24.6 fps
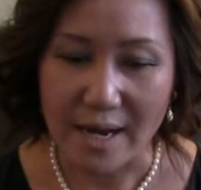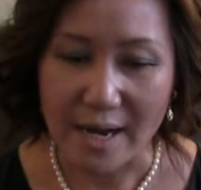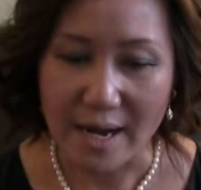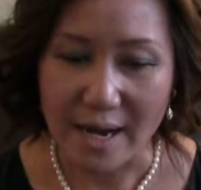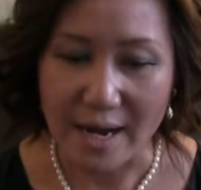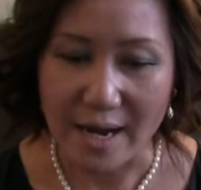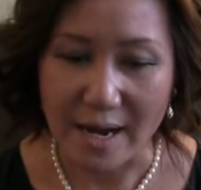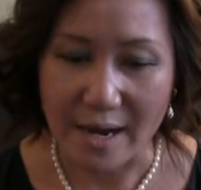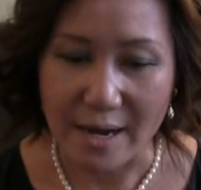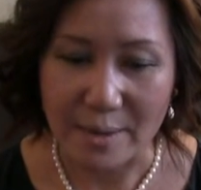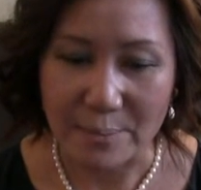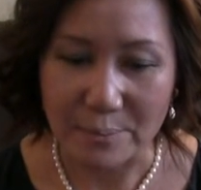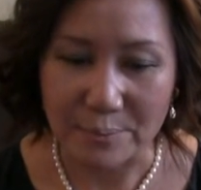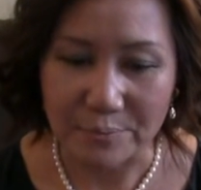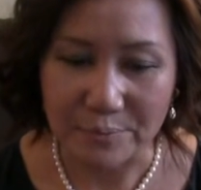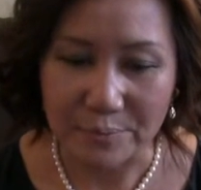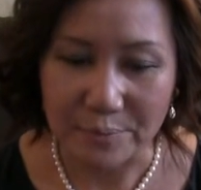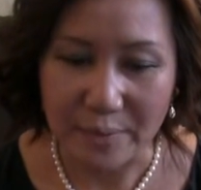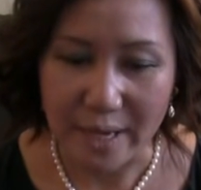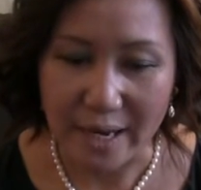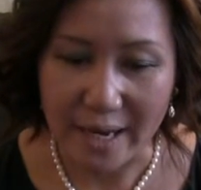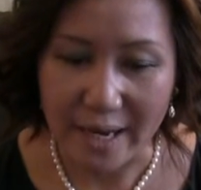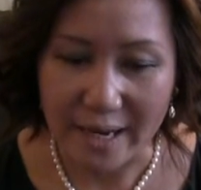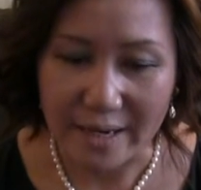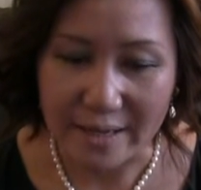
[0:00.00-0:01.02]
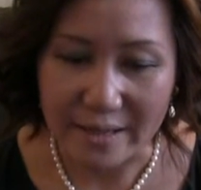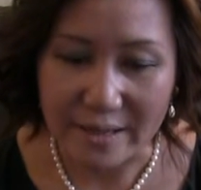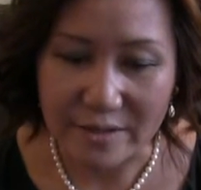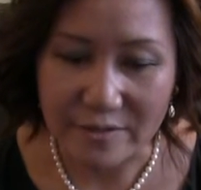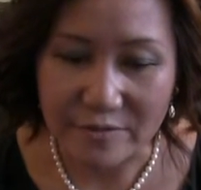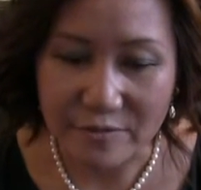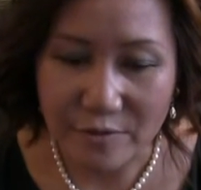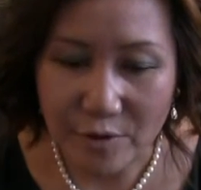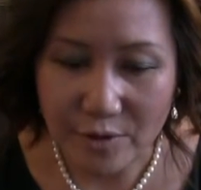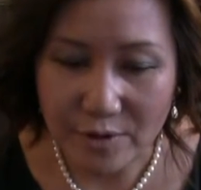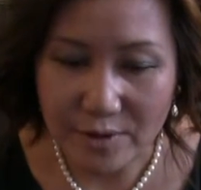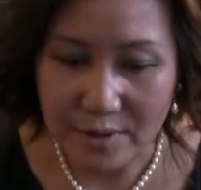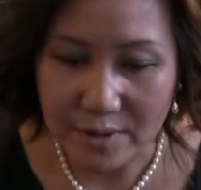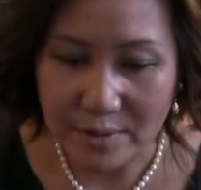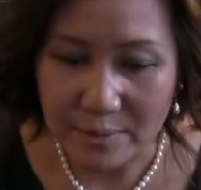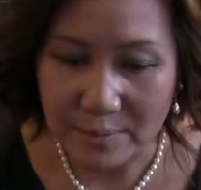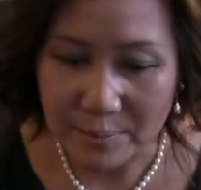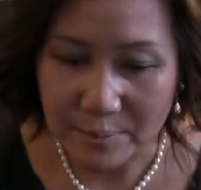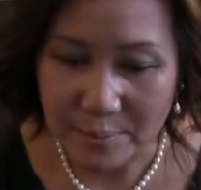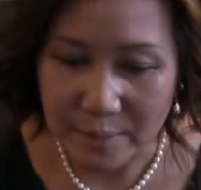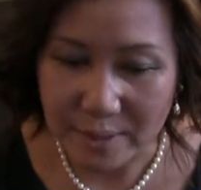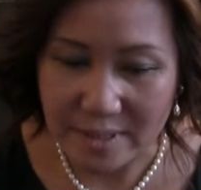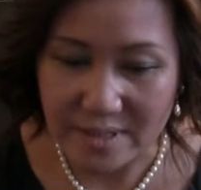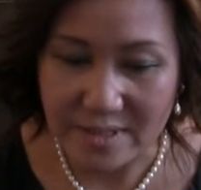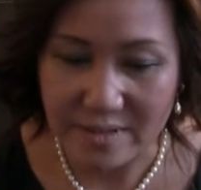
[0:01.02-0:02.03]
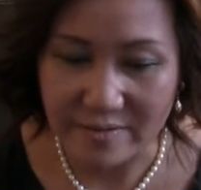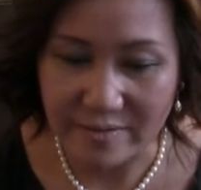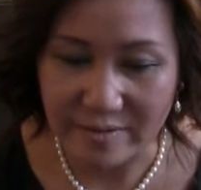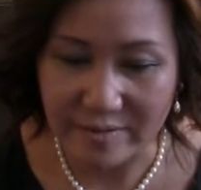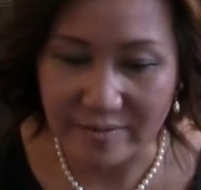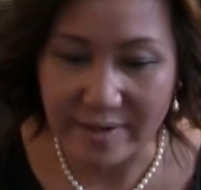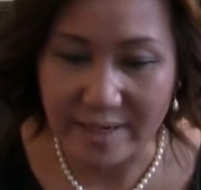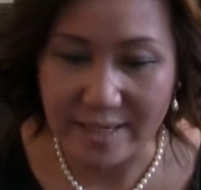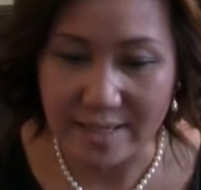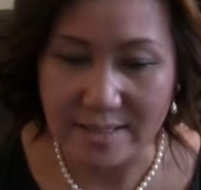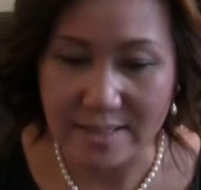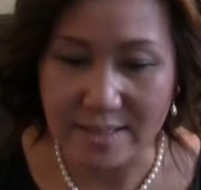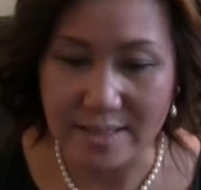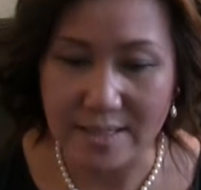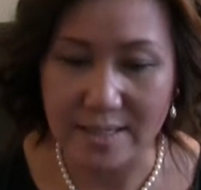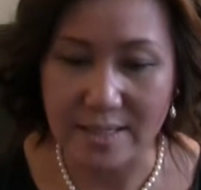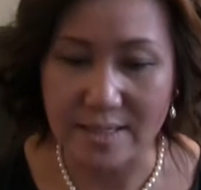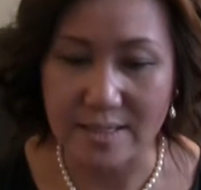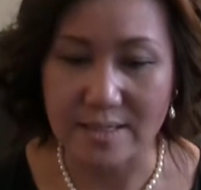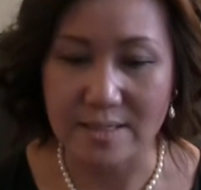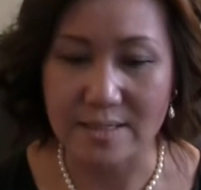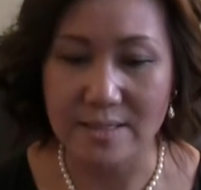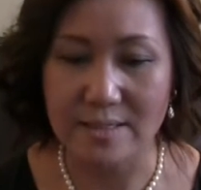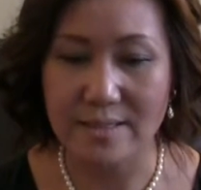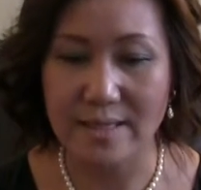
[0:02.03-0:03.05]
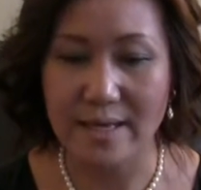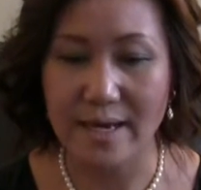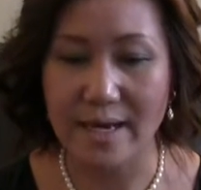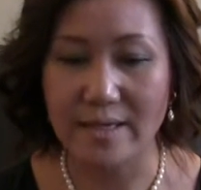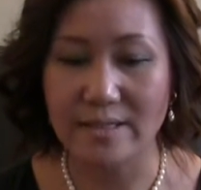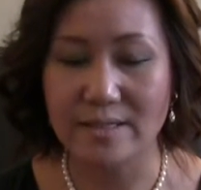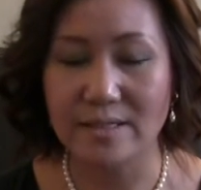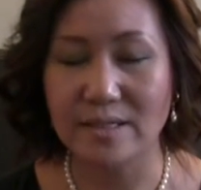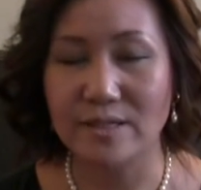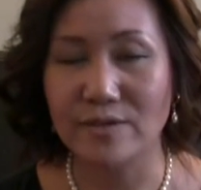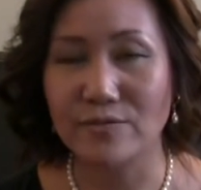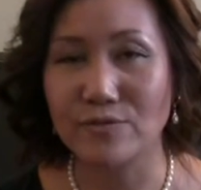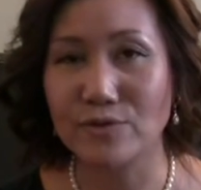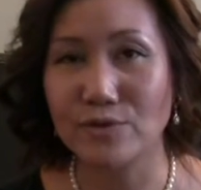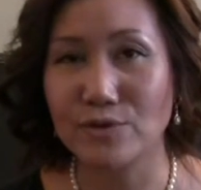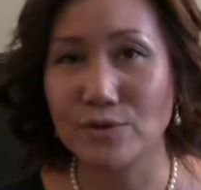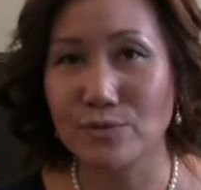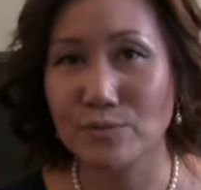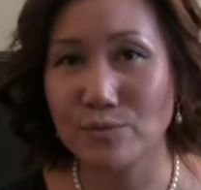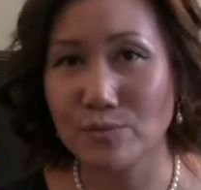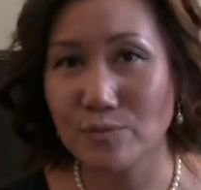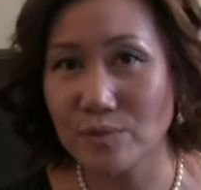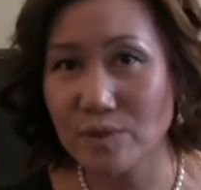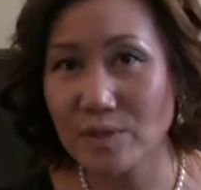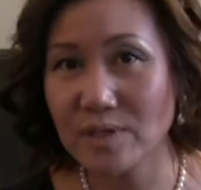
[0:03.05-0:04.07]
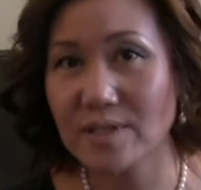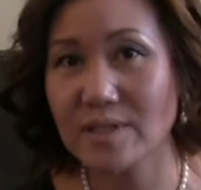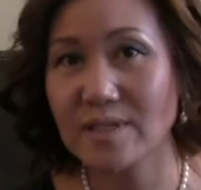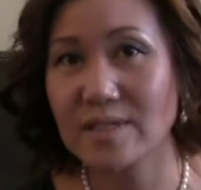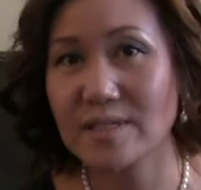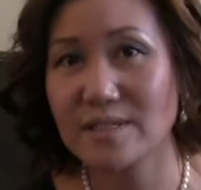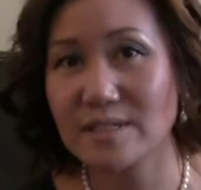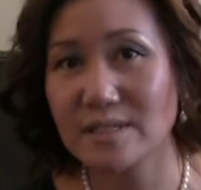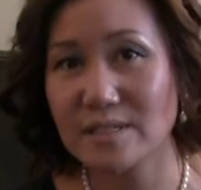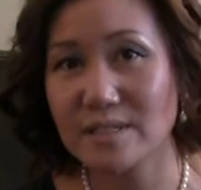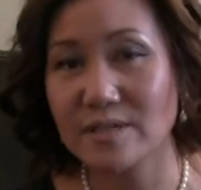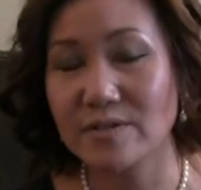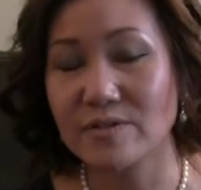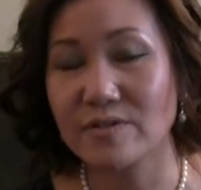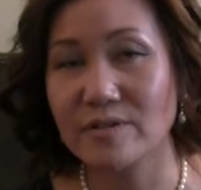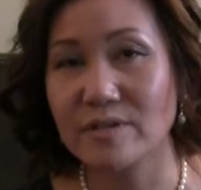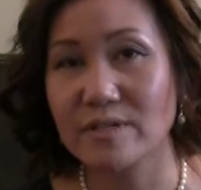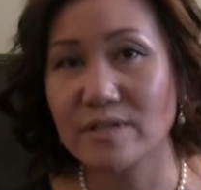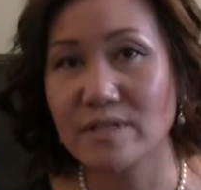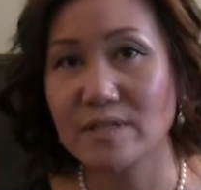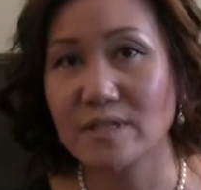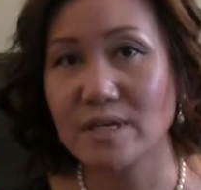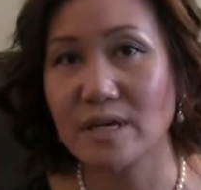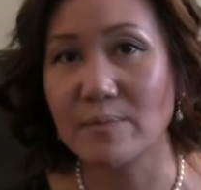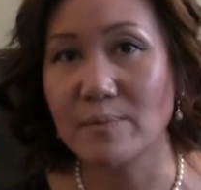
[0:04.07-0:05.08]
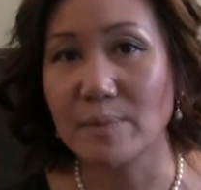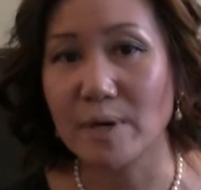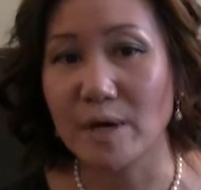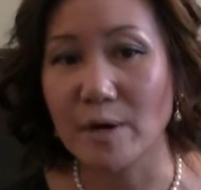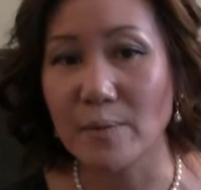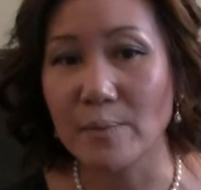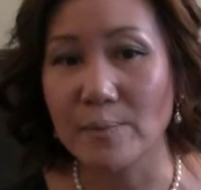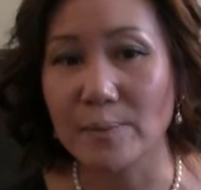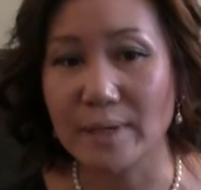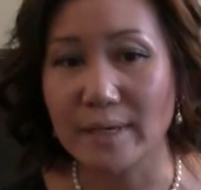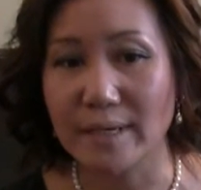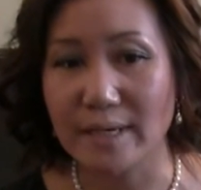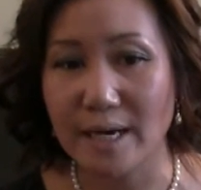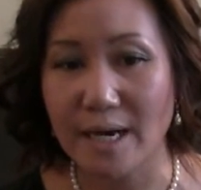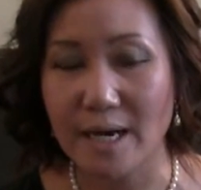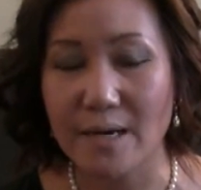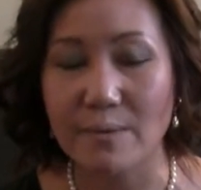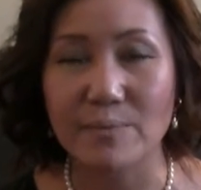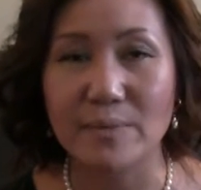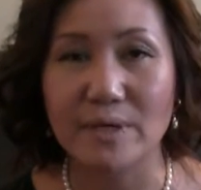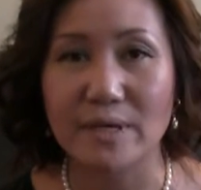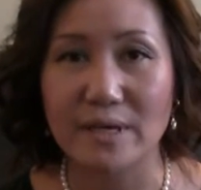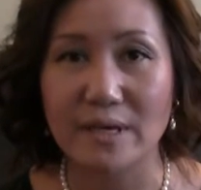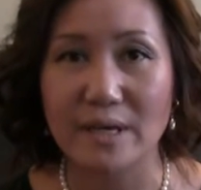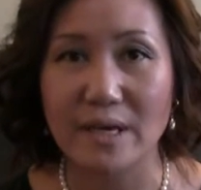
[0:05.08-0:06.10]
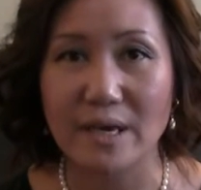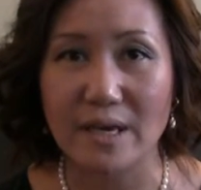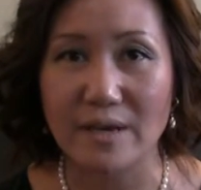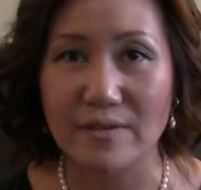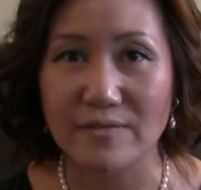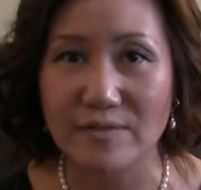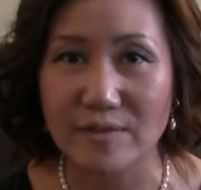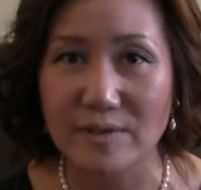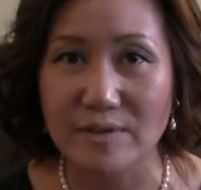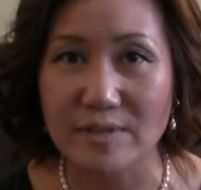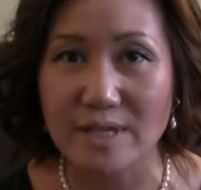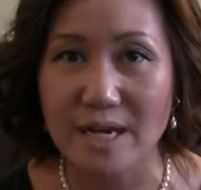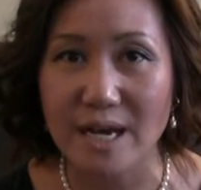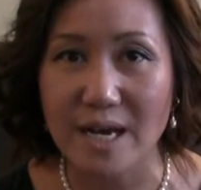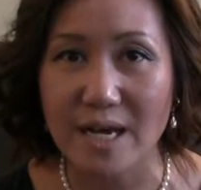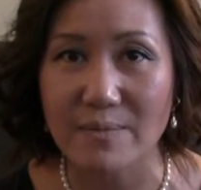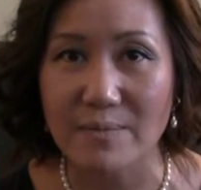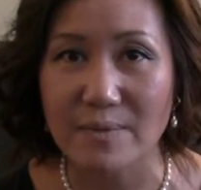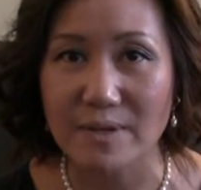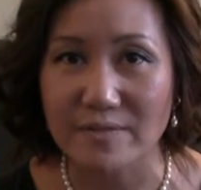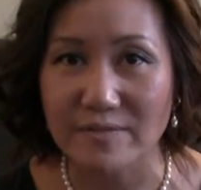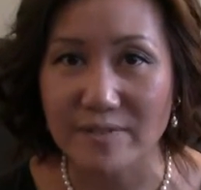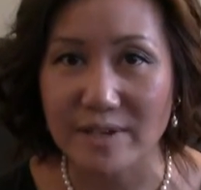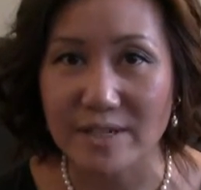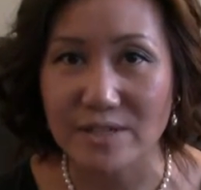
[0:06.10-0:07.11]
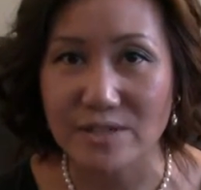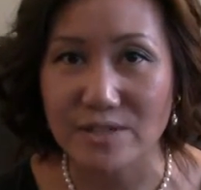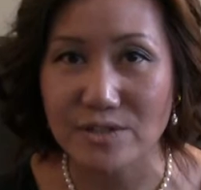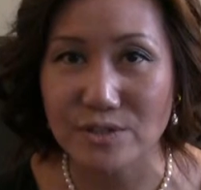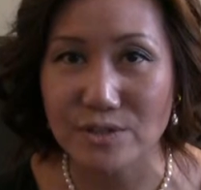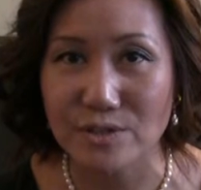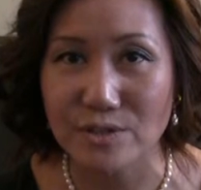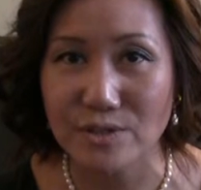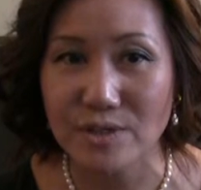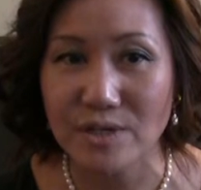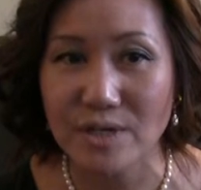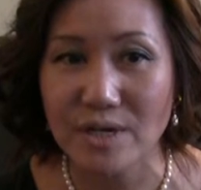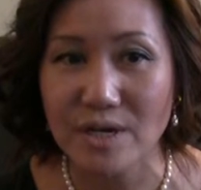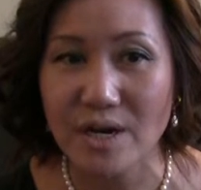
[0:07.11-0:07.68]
And the 4th piece of advice is that if you're really serious about becoming a full-time investor,